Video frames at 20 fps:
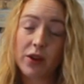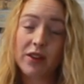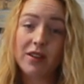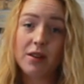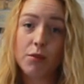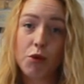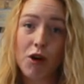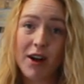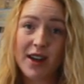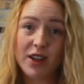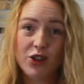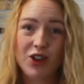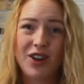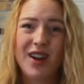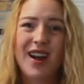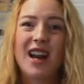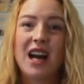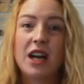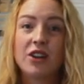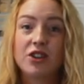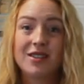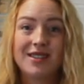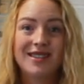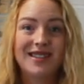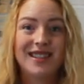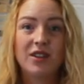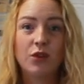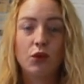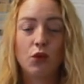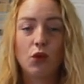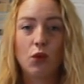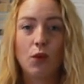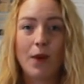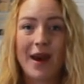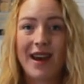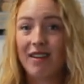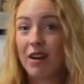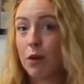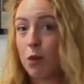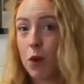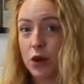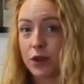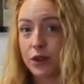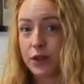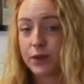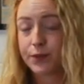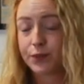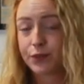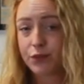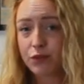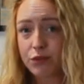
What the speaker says: with depression and I just didn't know where I was.